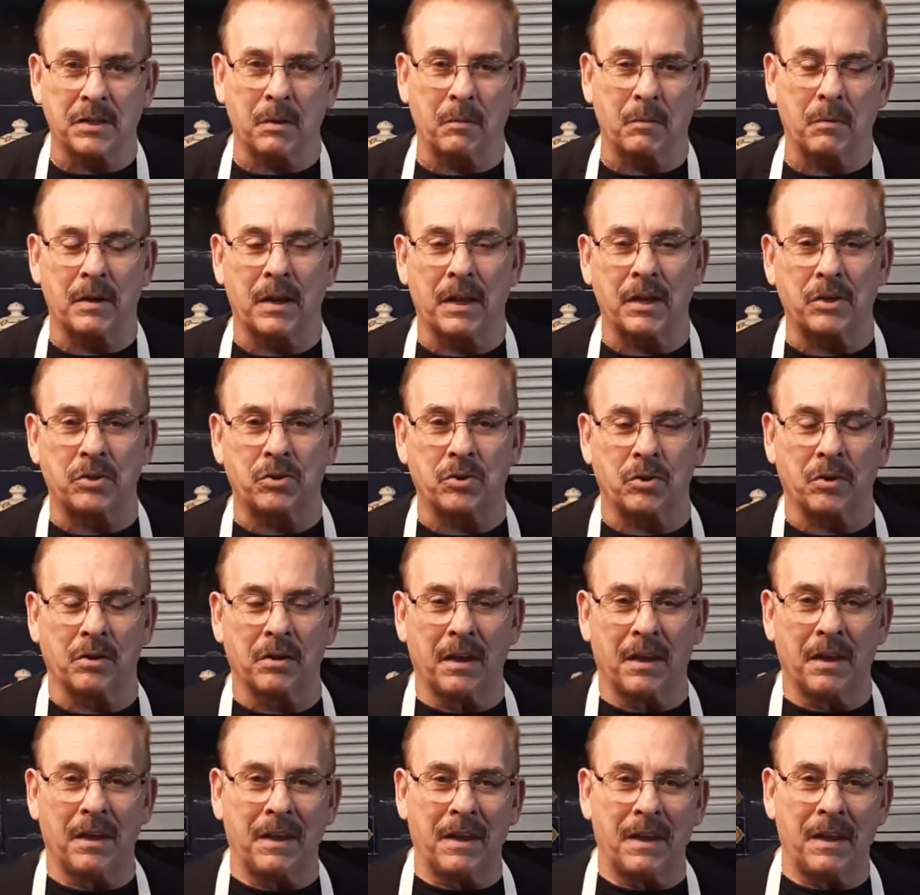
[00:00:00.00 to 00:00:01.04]
They would let you
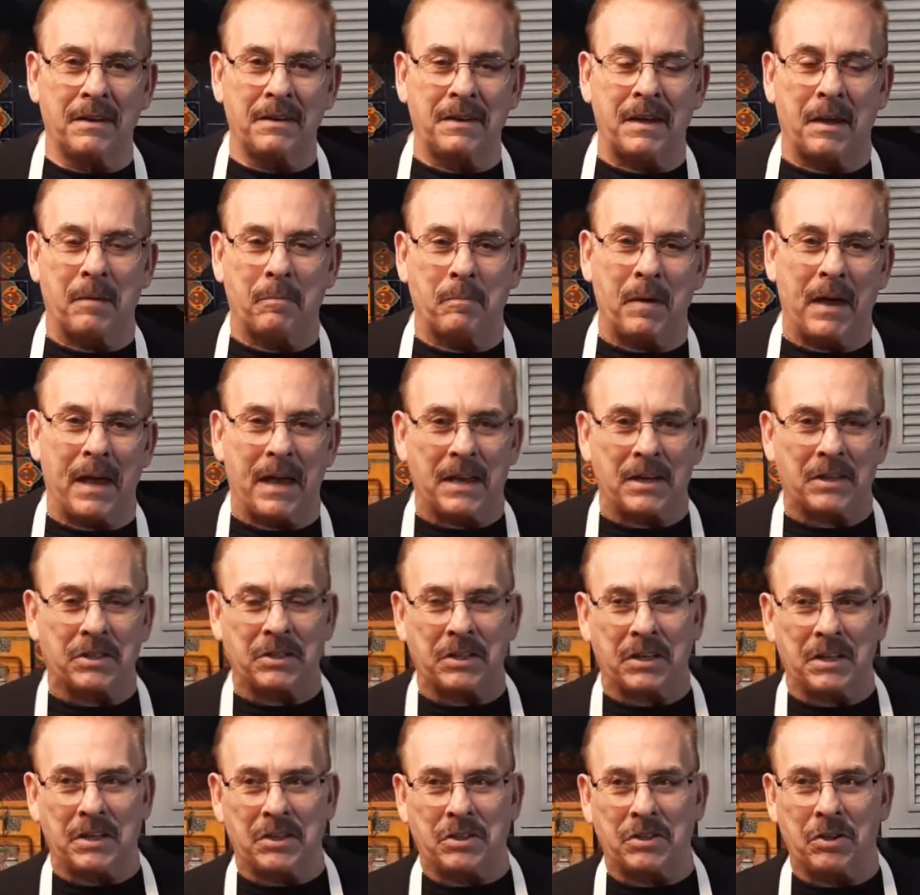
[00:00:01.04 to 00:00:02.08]
take
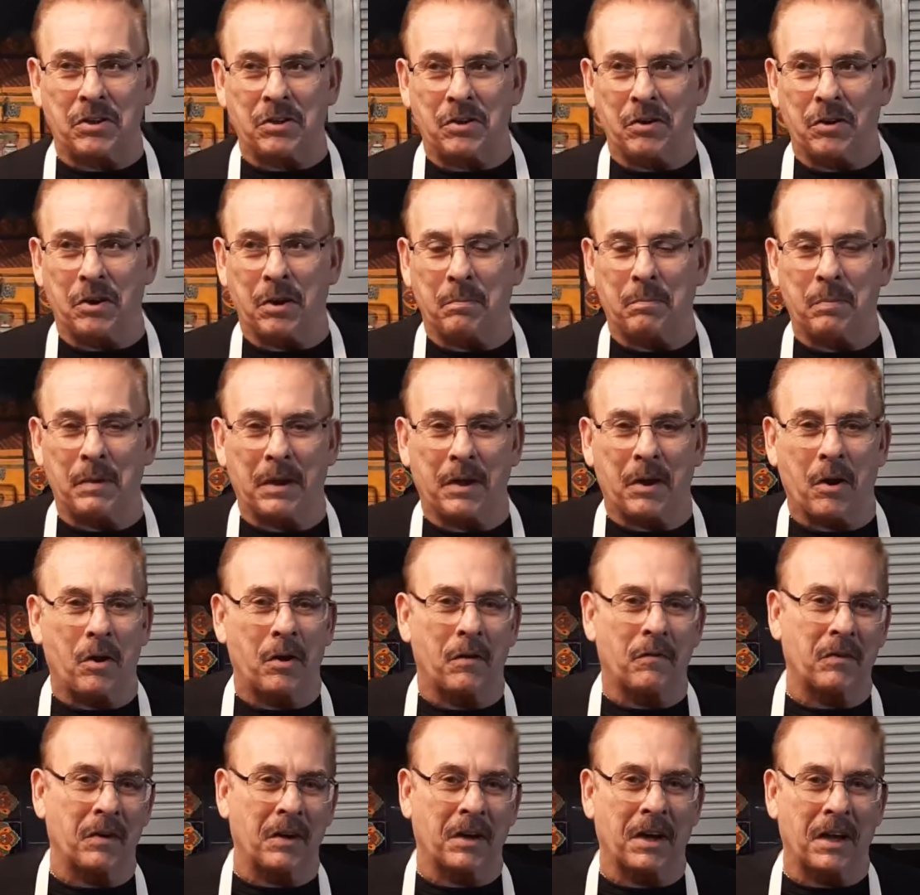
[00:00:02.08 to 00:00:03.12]
baskets and you could pick all
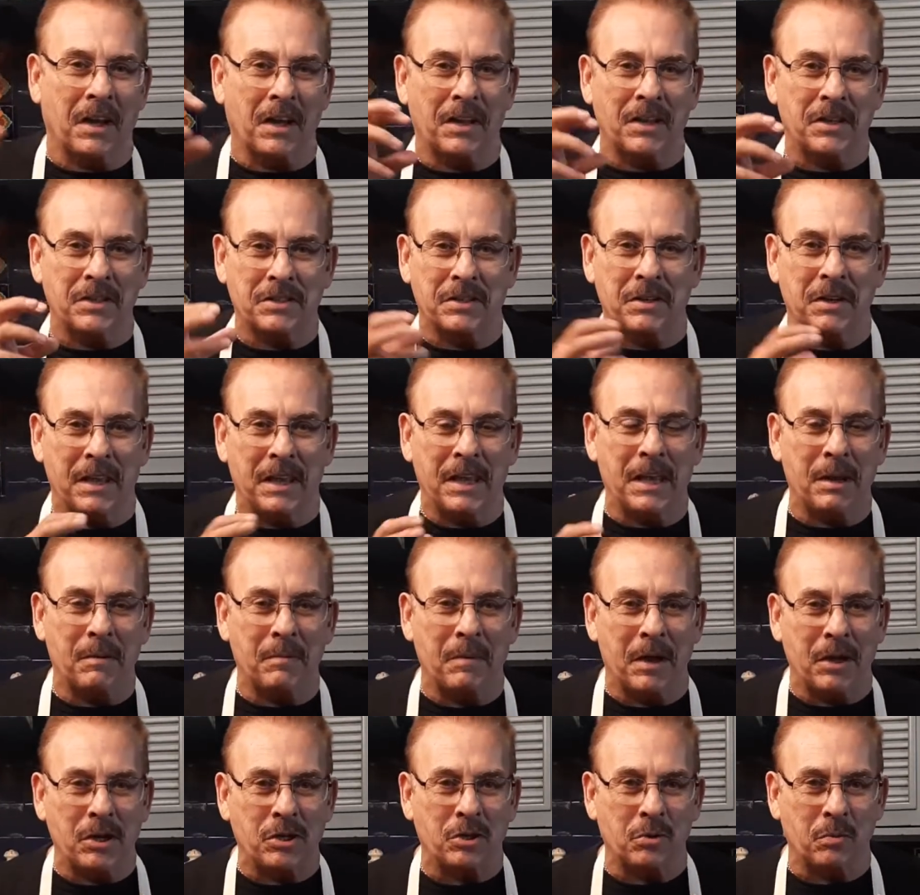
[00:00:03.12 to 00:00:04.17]
different colors and eat them
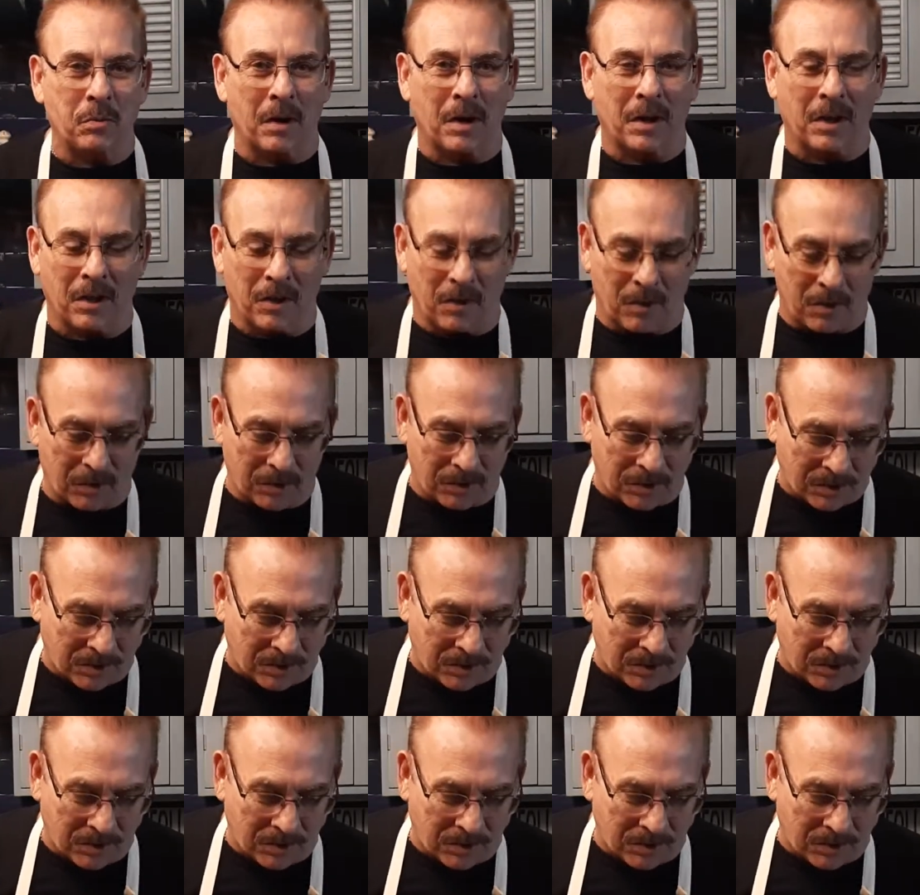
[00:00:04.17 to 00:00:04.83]
as you went along.